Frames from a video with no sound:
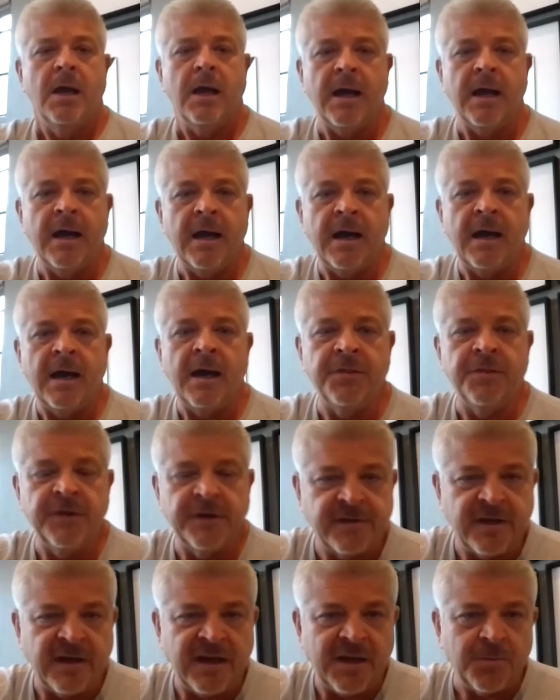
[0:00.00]

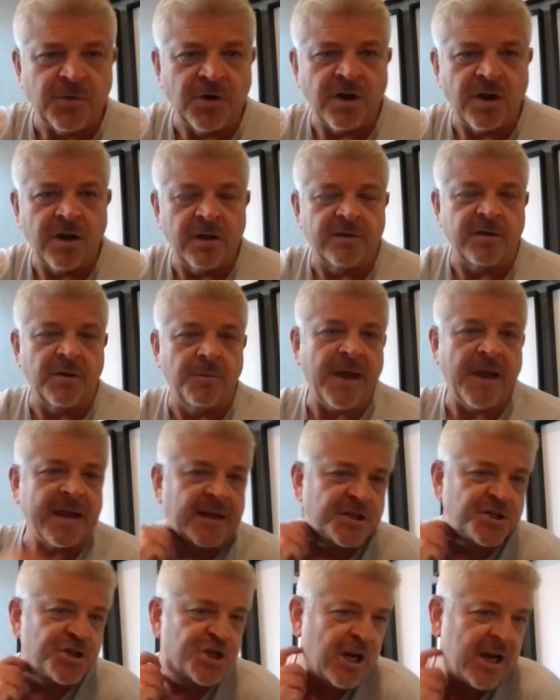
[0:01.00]
the team or to
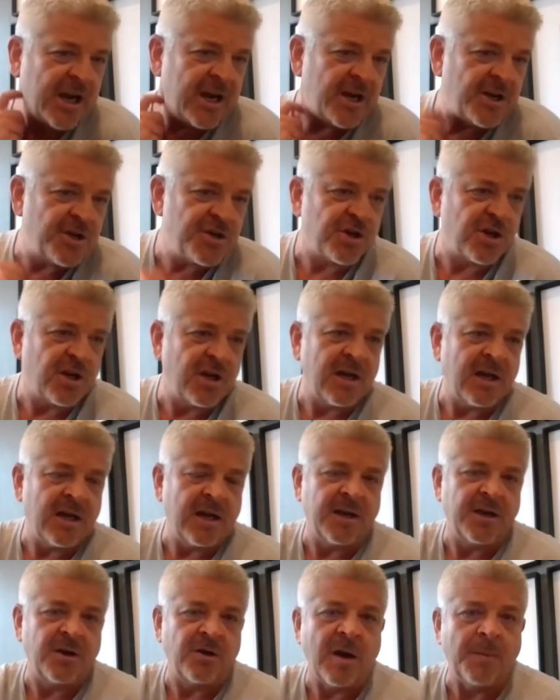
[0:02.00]
make a change.
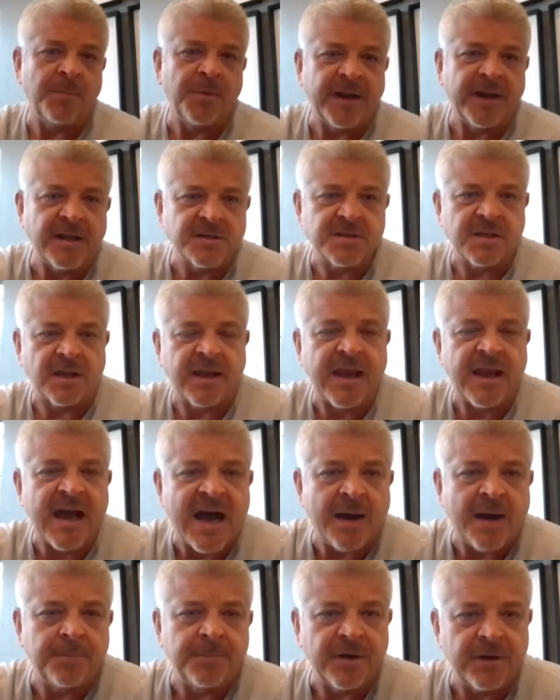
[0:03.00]
You're up against the
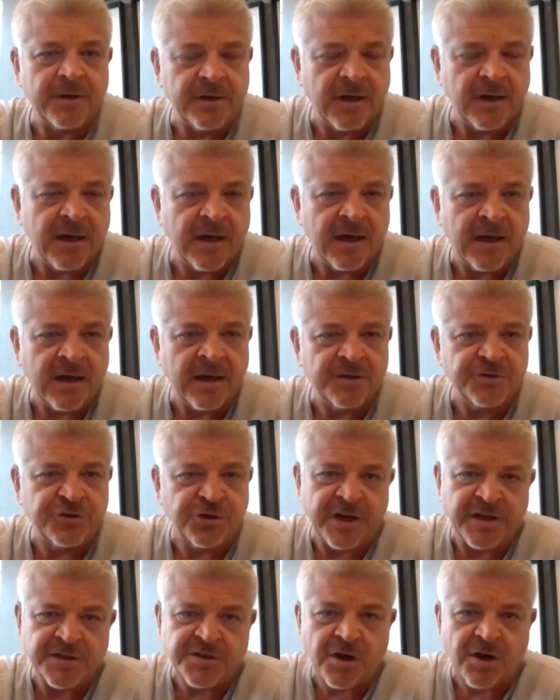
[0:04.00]
cap.
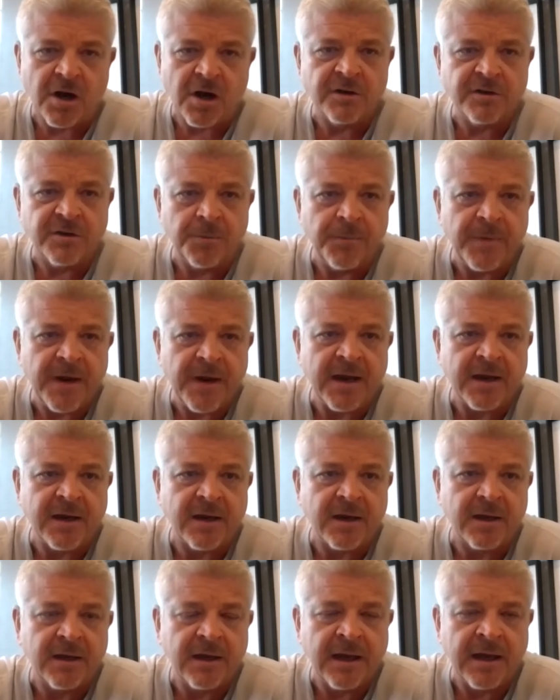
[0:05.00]
Trades are hard to
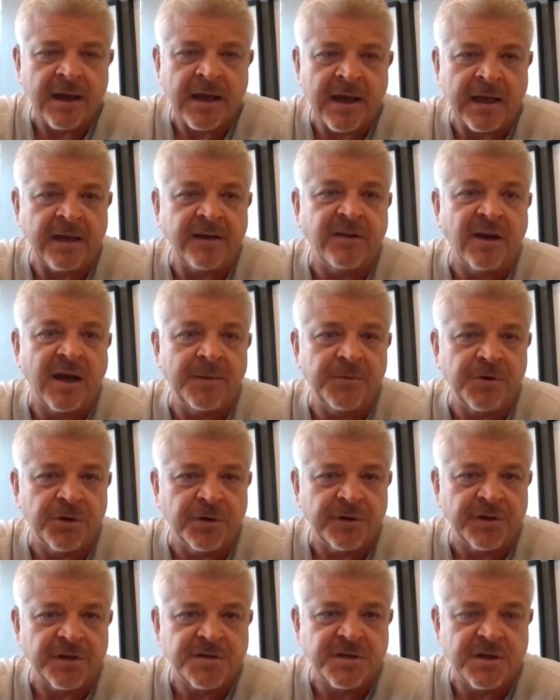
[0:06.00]
make anytime
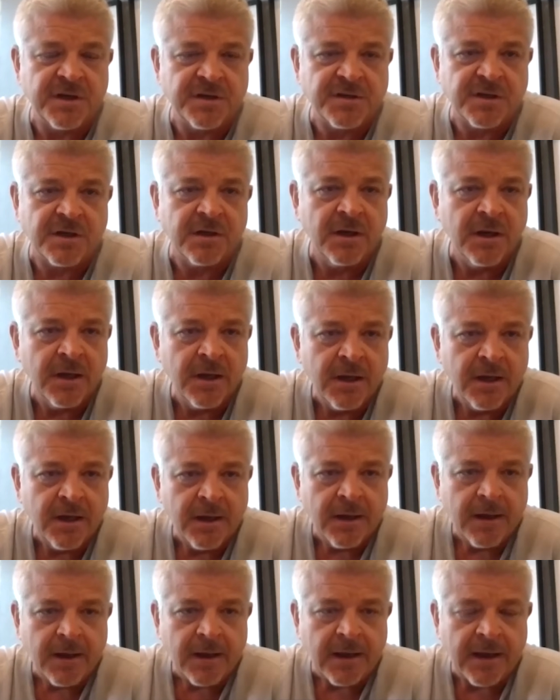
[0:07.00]
during the season.
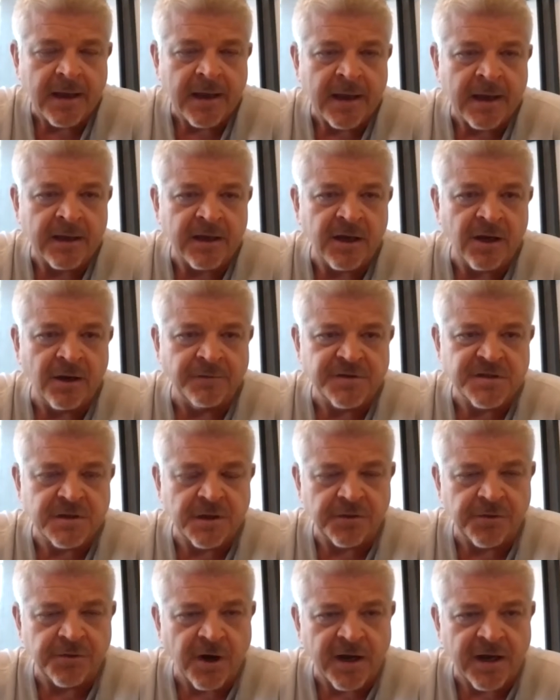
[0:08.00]
And he
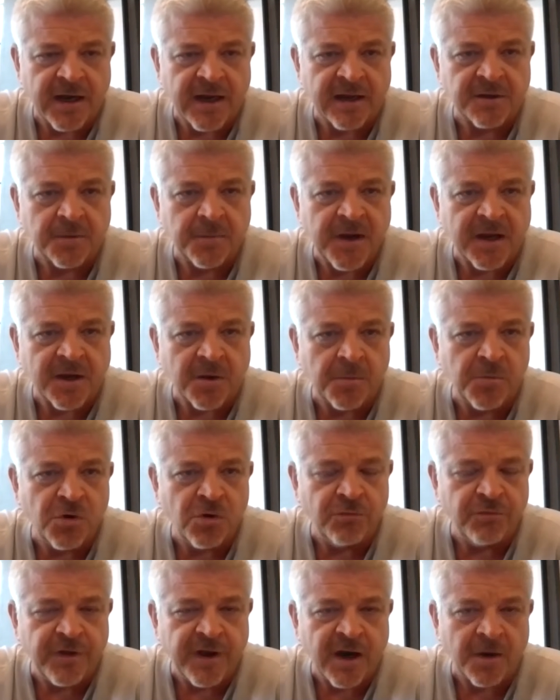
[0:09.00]
obviously thought he had to make a
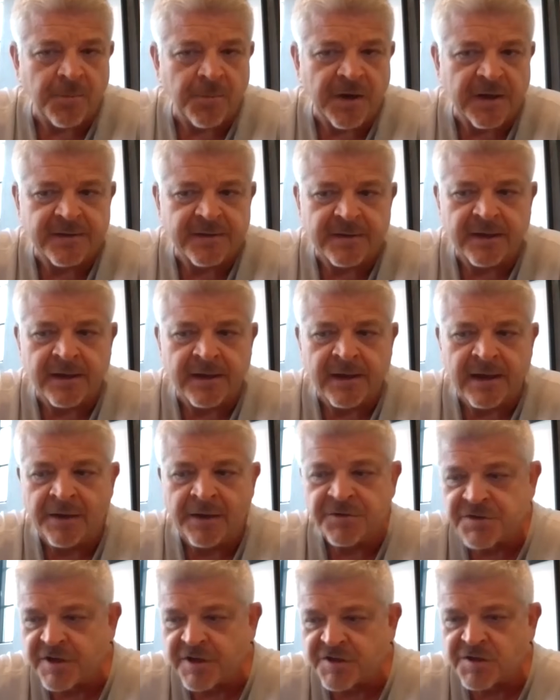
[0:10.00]
move there. But
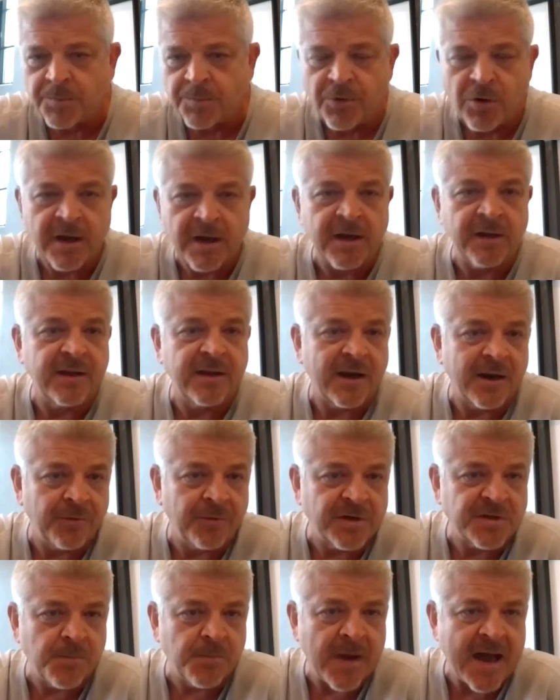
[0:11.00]
I was disappointed. Then I
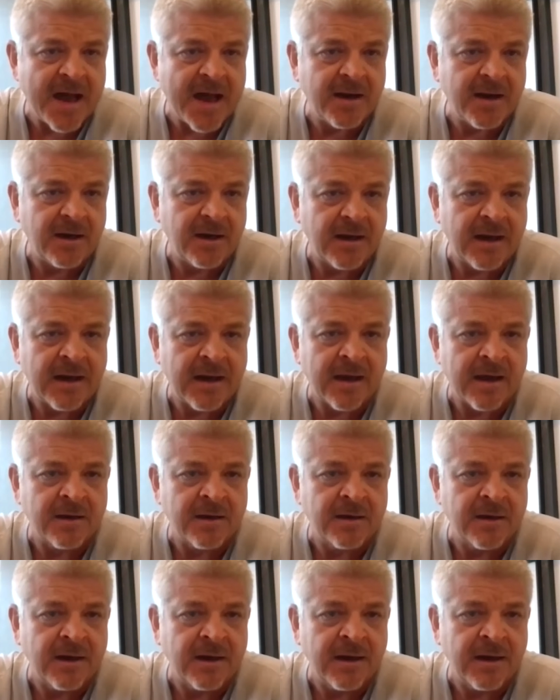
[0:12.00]
was mad.
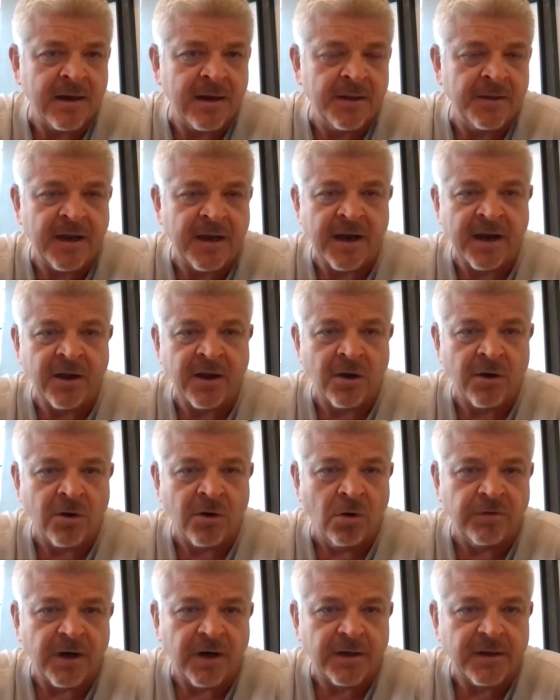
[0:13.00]
And then I
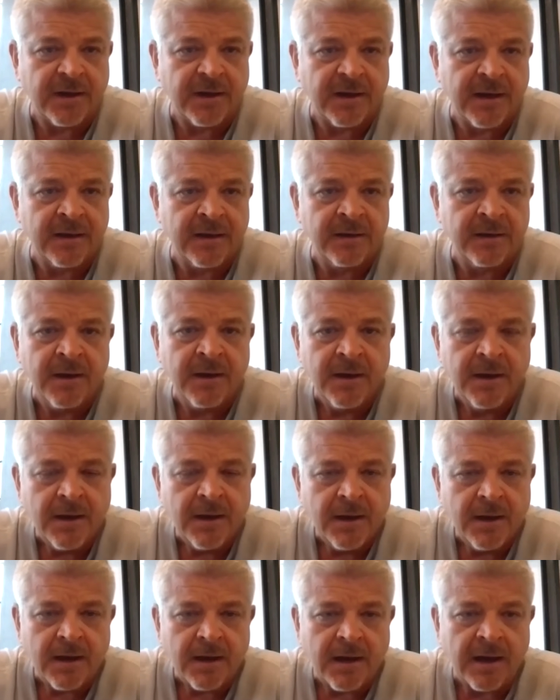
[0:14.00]
got over it. And
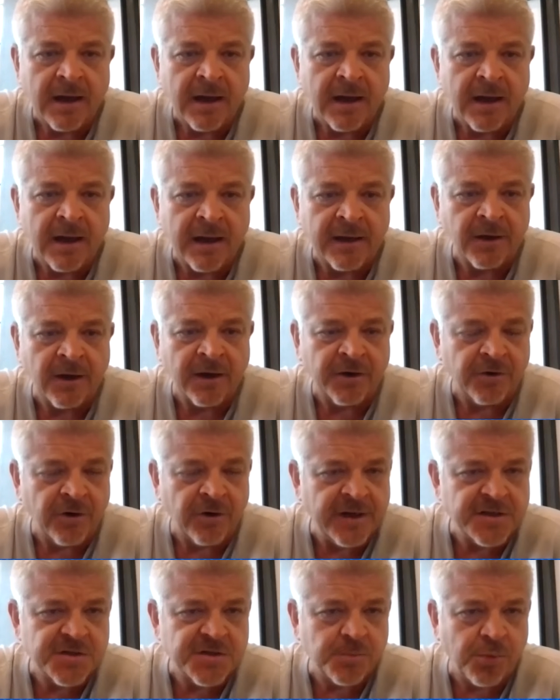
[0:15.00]
I got a
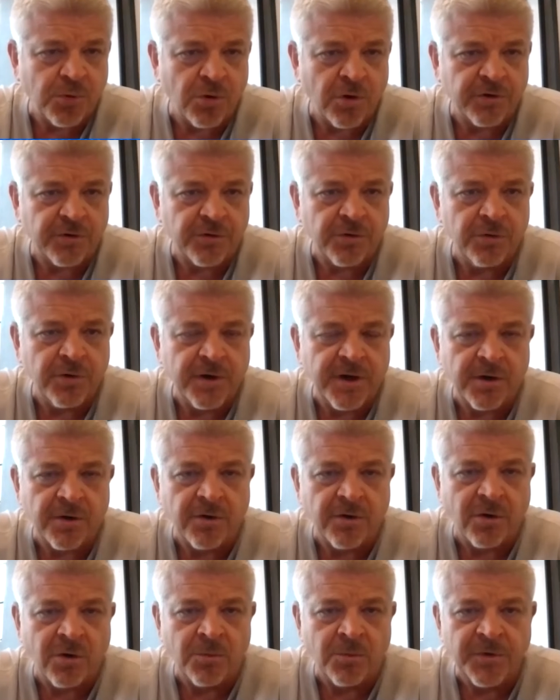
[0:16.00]
great support crew
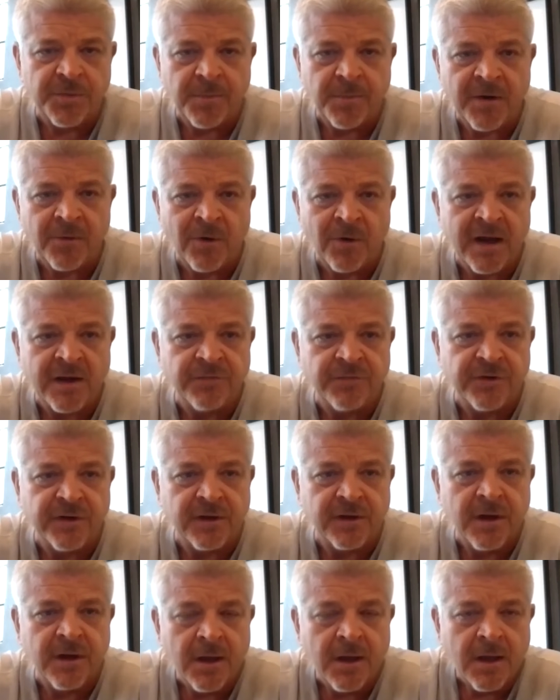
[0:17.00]
here at home with my wife.
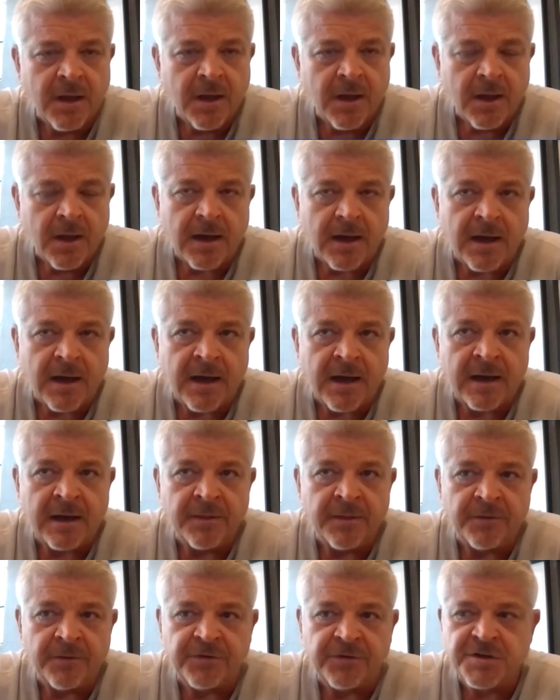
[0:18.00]
And
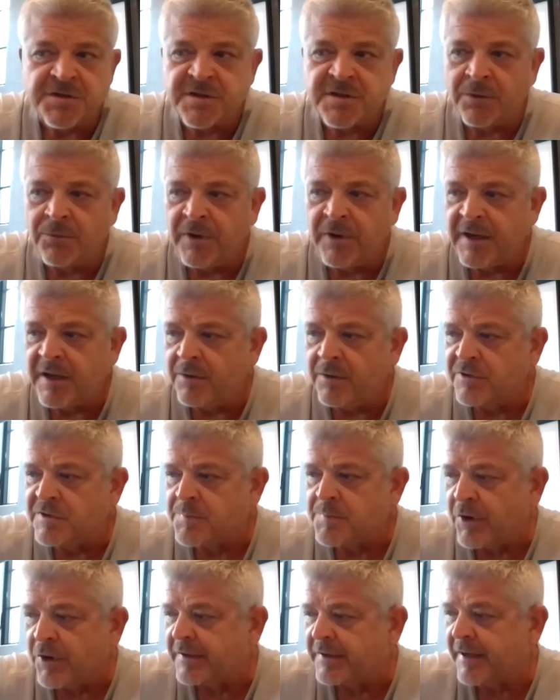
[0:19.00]
the first thing we did was
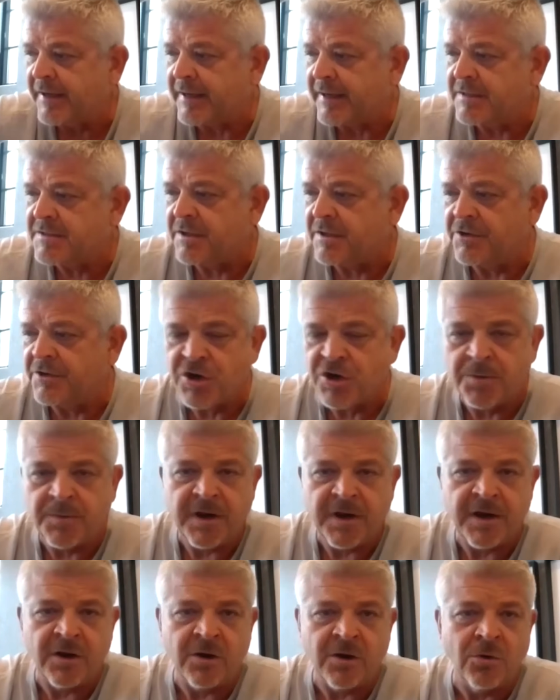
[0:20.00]
book tickets to
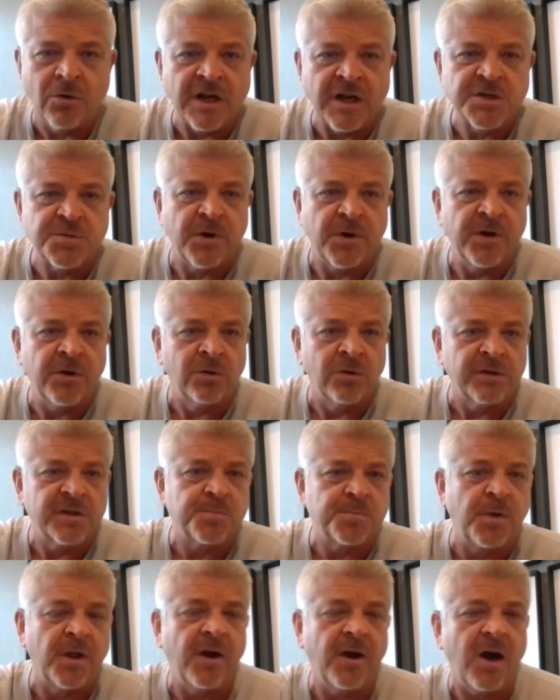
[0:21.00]
Germany to go watch my
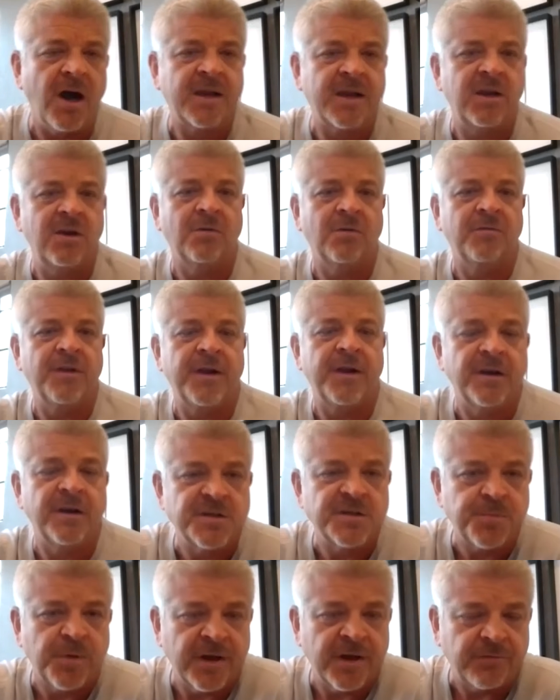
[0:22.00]
oldest play hockey over there.
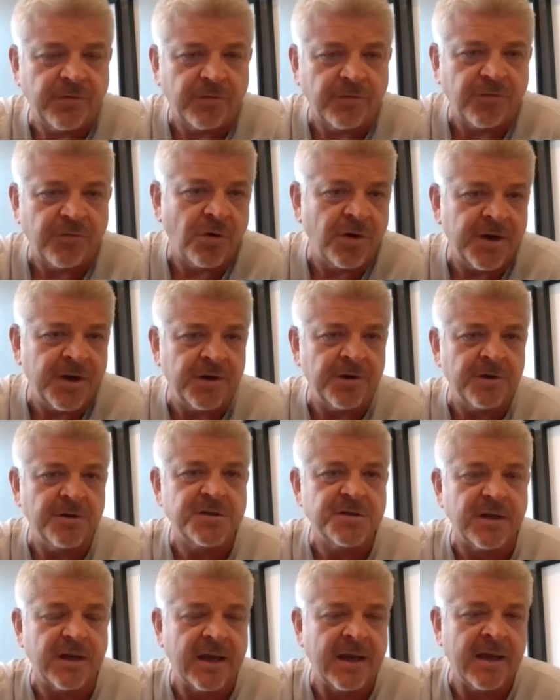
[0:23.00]
He's played for 4
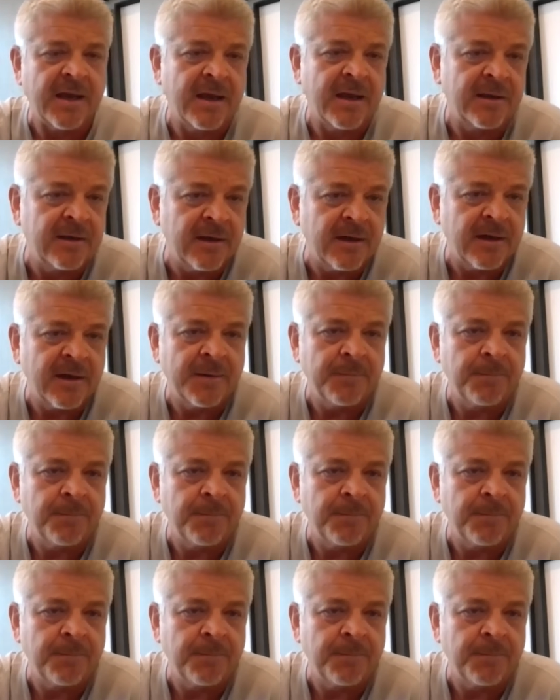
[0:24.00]
years. And